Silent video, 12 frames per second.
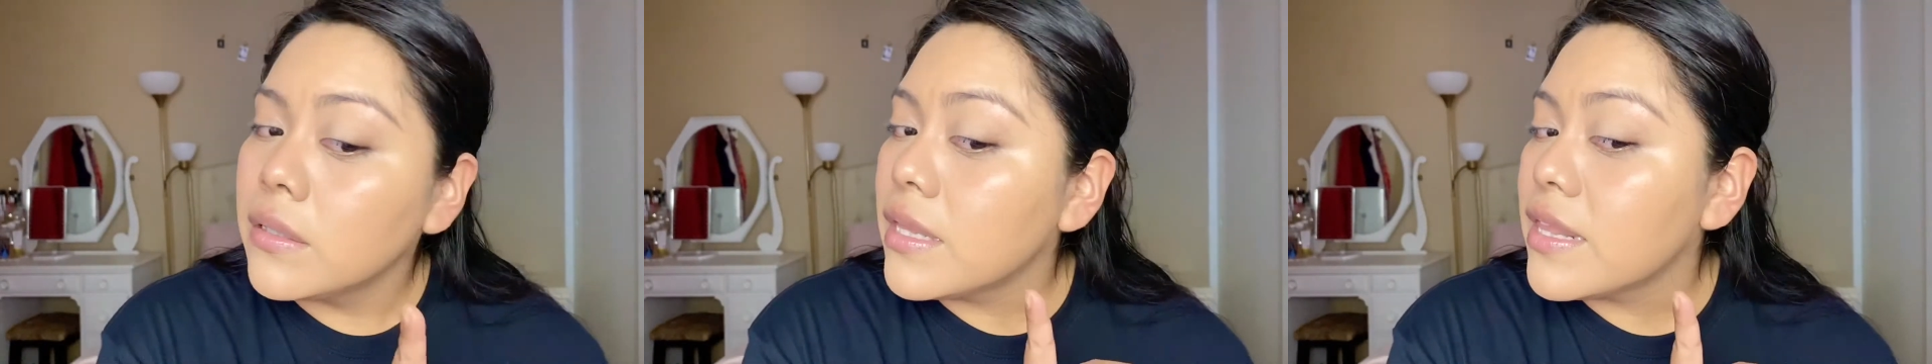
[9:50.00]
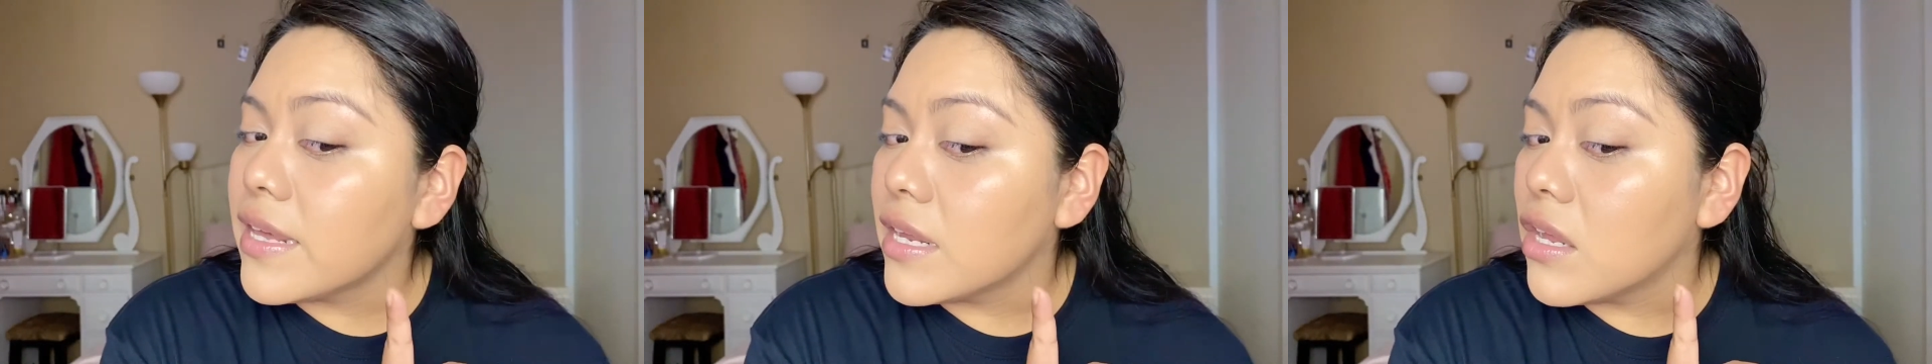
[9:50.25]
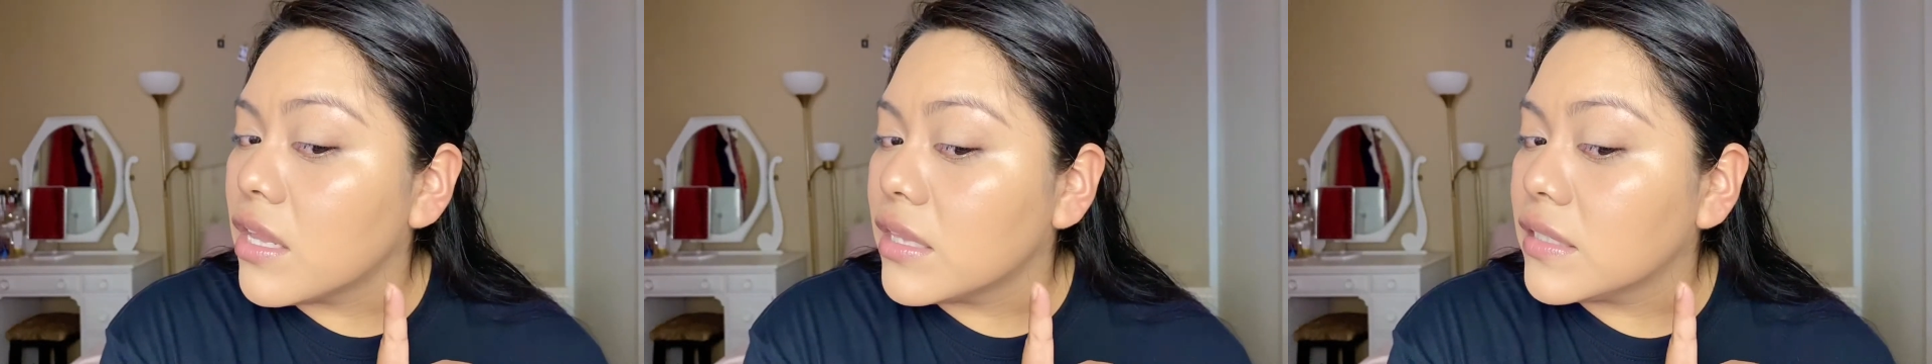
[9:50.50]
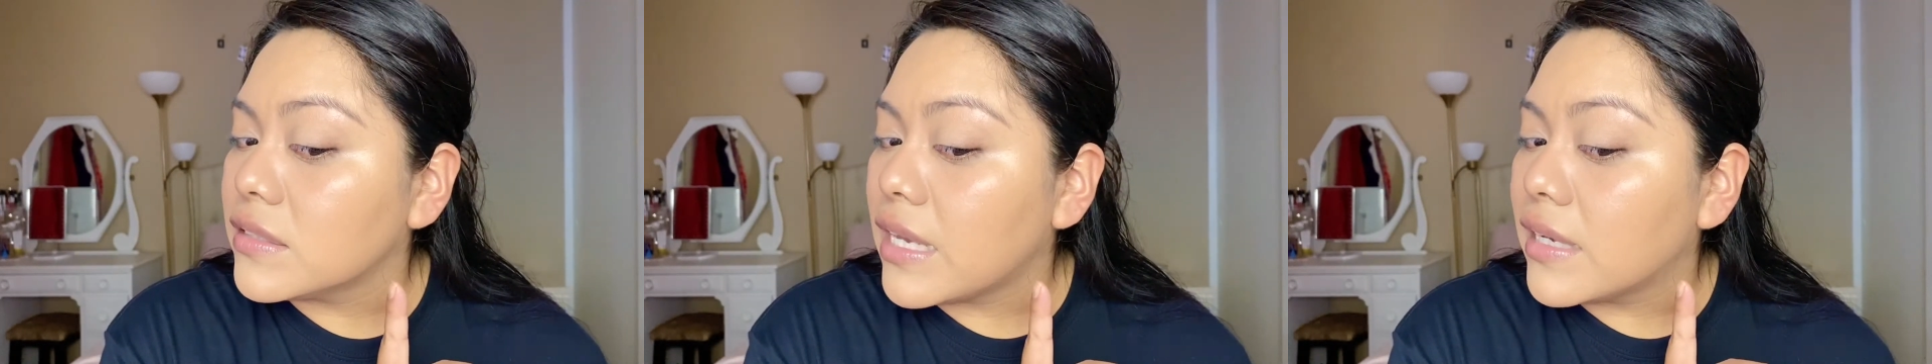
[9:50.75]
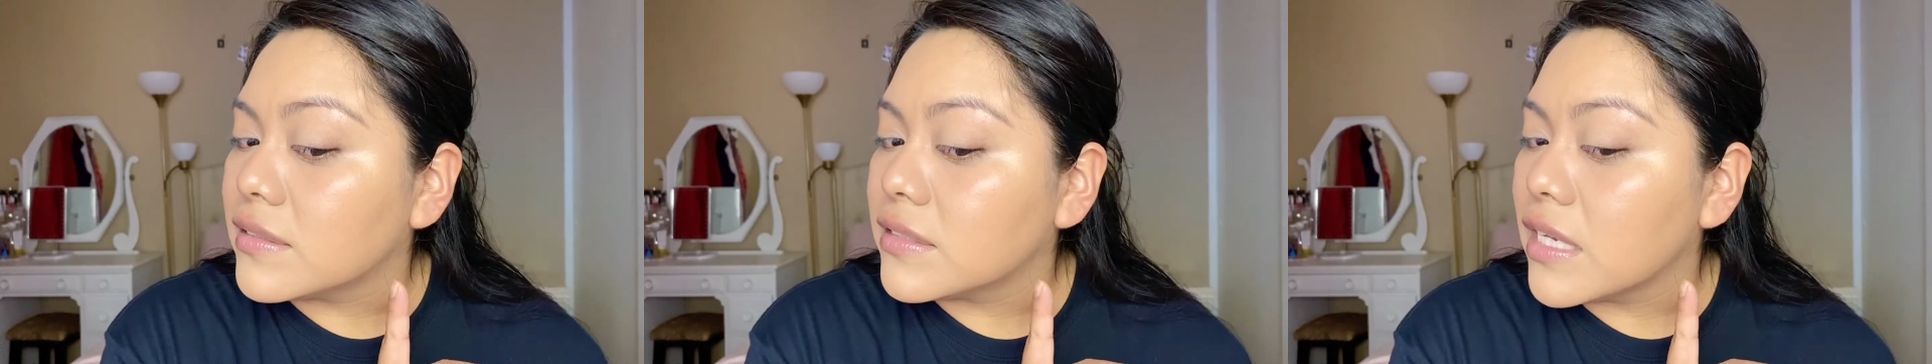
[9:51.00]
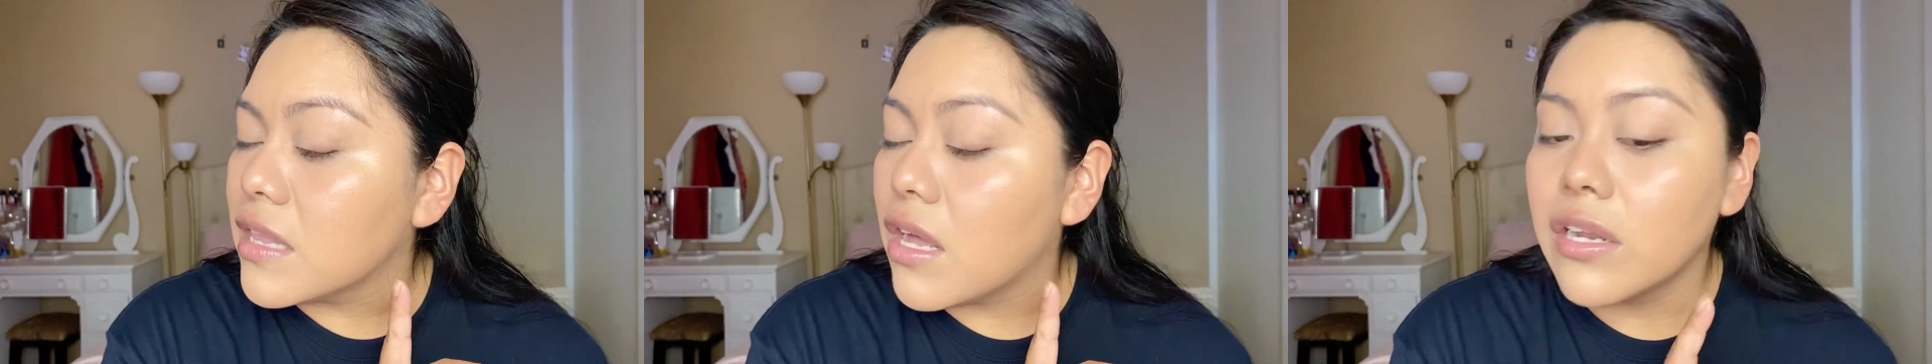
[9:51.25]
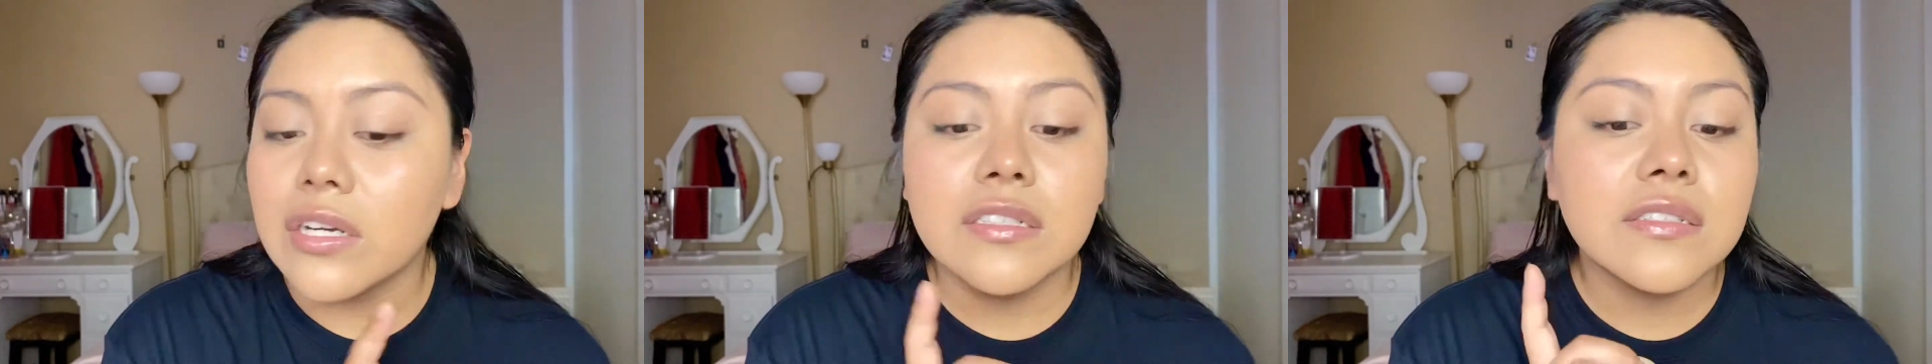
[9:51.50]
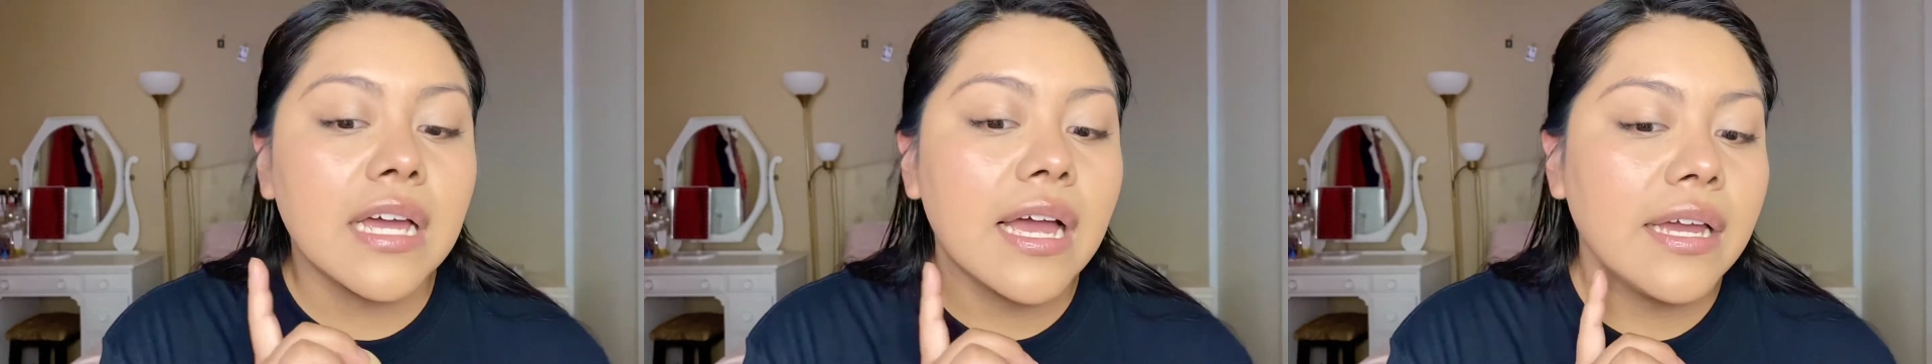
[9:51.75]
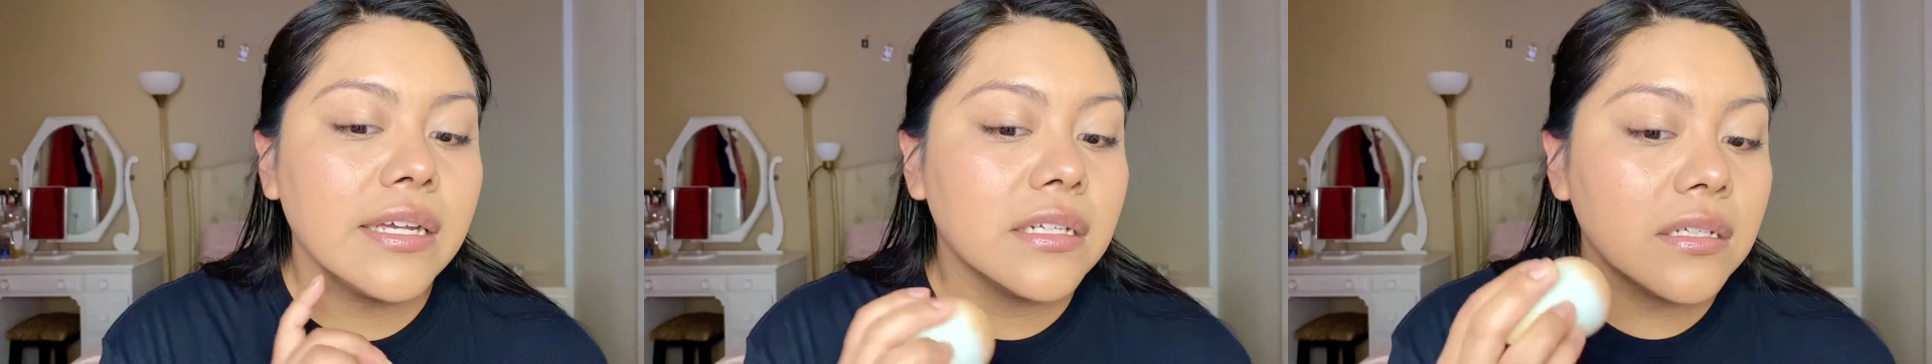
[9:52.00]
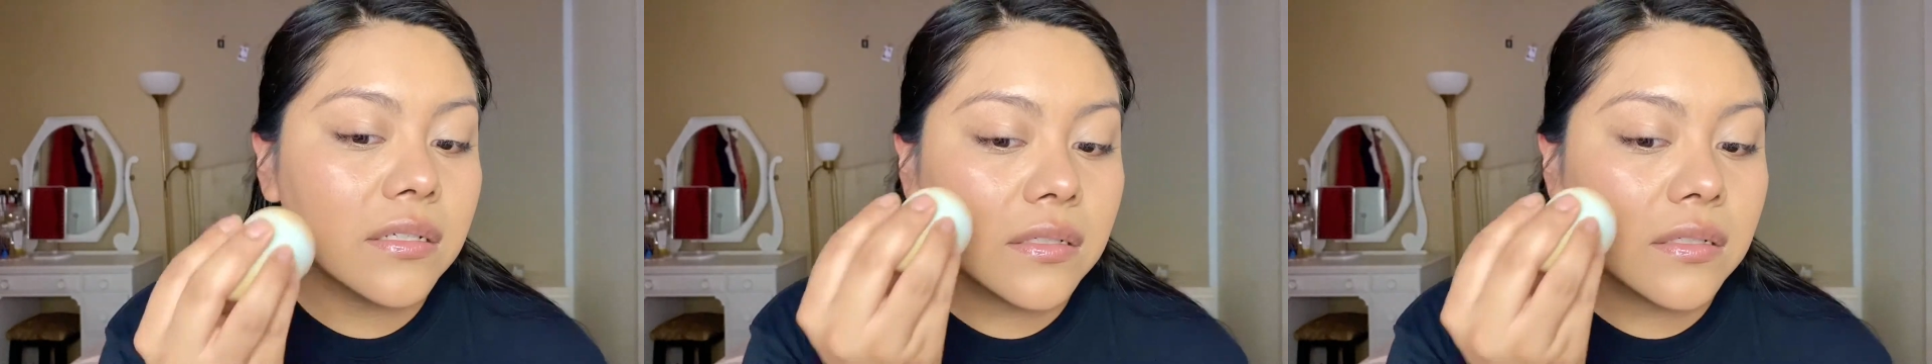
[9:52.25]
than on this Estee Lauder side,